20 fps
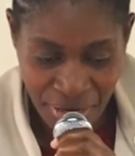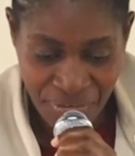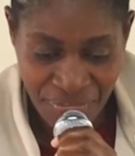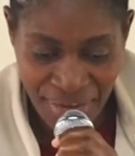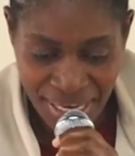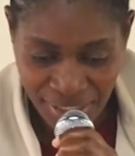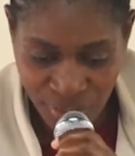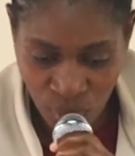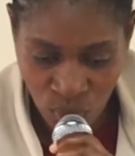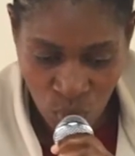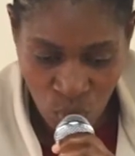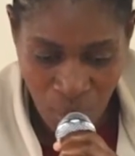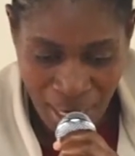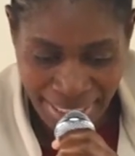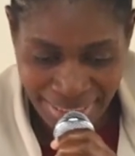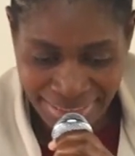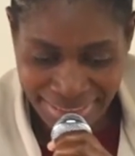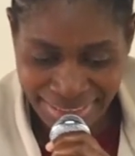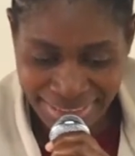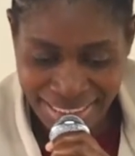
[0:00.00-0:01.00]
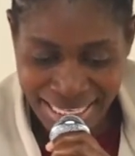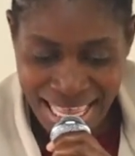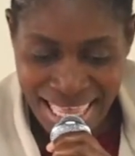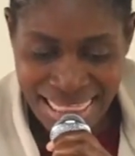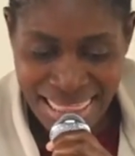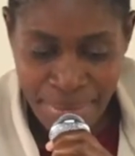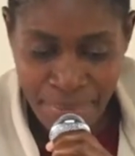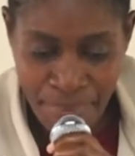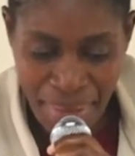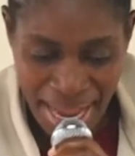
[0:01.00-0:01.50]
verse 1,
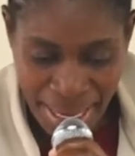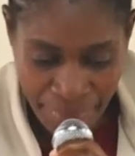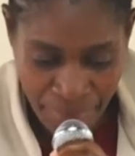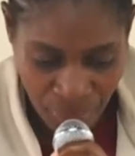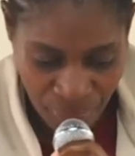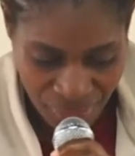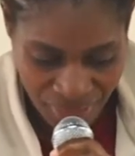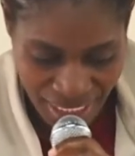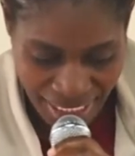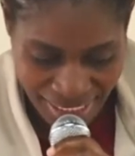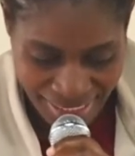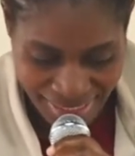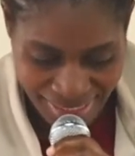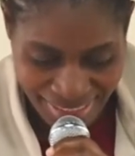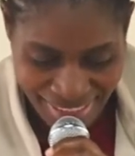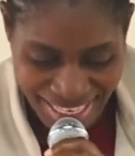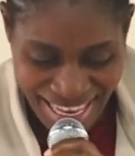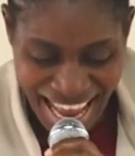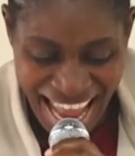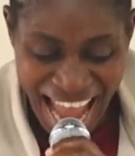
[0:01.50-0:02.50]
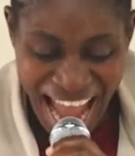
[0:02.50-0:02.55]
the Bible says,